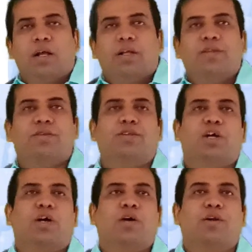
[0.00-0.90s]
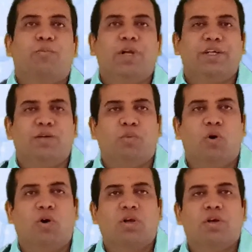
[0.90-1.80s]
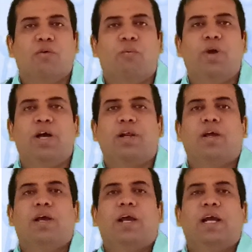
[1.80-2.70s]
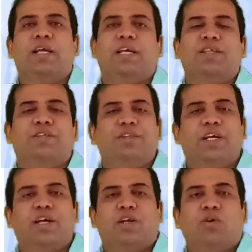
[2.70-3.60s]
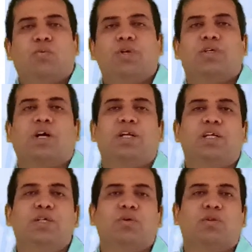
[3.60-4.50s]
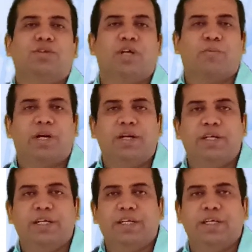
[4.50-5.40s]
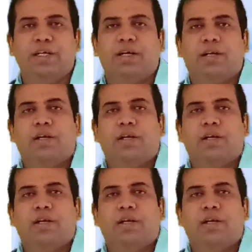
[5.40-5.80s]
This is a replication course where helicase is there, which continuously separate DNA.